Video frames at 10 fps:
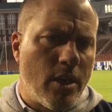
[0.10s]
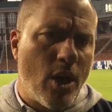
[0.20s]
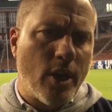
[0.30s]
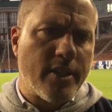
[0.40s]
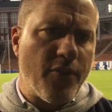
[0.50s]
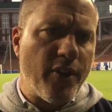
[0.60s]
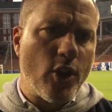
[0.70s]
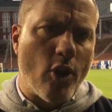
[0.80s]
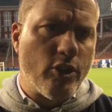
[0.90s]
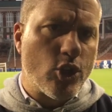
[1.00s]
No, it's definitely
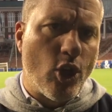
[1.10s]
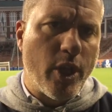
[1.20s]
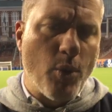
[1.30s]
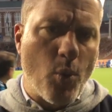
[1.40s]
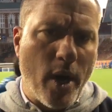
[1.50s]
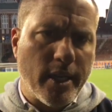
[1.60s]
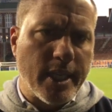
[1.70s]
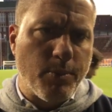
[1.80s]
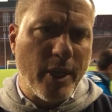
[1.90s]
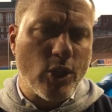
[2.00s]
not a result that we want,
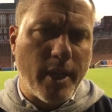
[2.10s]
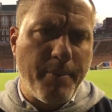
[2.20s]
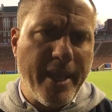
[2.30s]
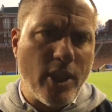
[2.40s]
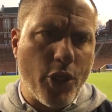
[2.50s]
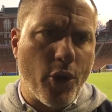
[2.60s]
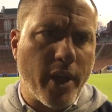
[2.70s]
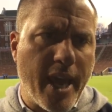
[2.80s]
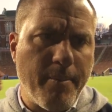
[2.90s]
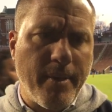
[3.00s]
especially being the
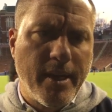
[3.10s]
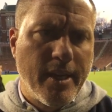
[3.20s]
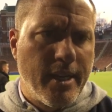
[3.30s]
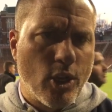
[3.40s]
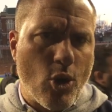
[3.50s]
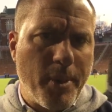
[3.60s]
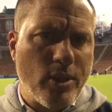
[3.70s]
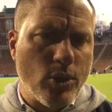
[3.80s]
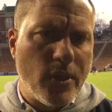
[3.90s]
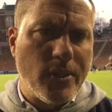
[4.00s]
third game. Coming
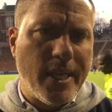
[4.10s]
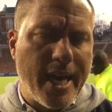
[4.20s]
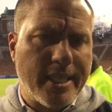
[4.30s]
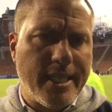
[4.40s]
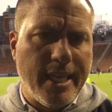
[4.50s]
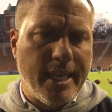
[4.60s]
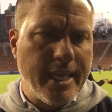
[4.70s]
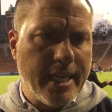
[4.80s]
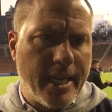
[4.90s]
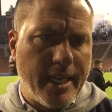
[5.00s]
to Cincinnati
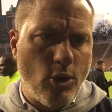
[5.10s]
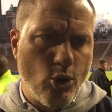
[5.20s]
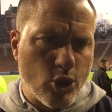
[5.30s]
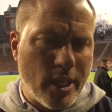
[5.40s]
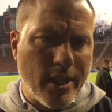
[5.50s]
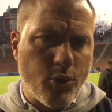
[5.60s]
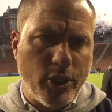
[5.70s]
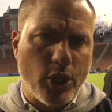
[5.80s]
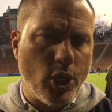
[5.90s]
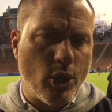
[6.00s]
and losing
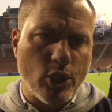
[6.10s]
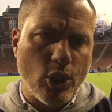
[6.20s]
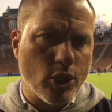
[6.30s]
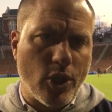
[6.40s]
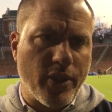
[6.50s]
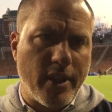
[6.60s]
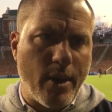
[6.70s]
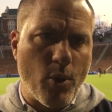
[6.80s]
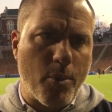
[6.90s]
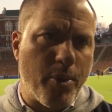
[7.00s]
3-0 is not something
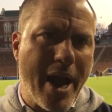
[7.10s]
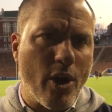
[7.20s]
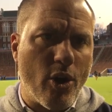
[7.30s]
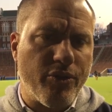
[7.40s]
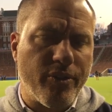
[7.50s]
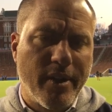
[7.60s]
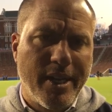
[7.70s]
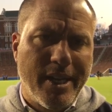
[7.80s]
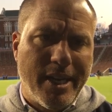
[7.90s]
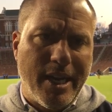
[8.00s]
that we're proud of.
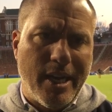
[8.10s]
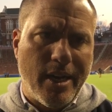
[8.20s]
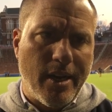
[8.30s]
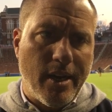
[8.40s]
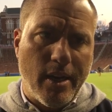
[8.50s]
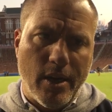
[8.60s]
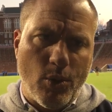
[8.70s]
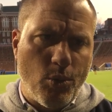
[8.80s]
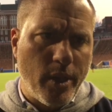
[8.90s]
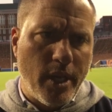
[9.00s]

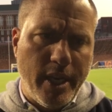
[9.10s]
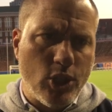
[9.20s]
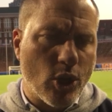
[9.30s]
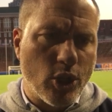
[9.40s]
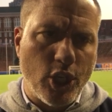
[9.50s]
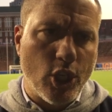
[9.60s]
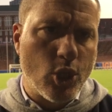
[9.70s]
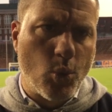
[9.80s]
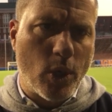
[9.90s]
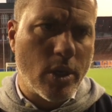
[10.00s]
We need to continue
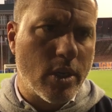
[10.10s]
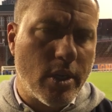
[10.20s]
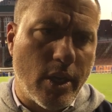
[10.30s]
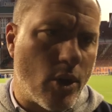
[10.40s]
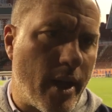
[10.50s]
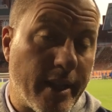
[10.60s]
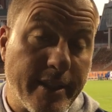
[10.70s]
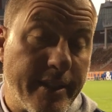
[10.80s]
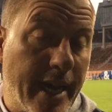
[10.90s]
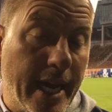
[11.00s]
to work. You know,
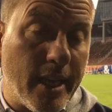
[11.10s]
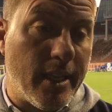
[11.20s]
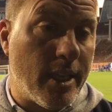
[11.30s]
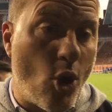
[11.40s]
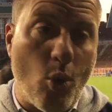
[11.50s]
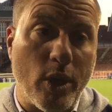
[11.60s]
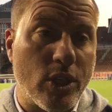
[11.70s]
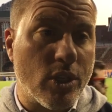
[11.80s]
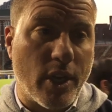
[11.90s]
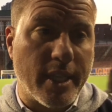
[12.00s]
I
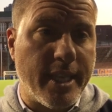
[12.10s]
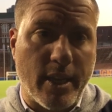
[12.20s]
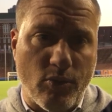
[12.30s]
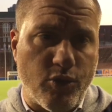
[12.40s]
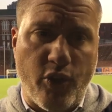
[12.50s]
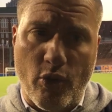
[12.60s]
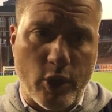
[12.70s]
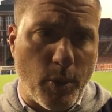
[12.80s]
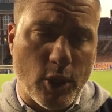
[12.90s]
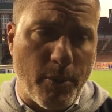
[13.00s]
always going to take full
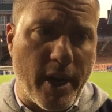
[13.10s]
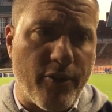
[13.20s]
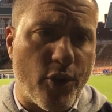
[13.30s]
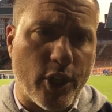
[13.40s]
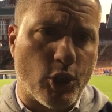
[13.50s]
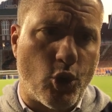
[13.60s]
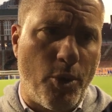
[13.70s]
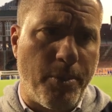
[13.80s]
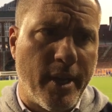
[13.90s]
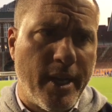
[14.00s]
responsibility for this group.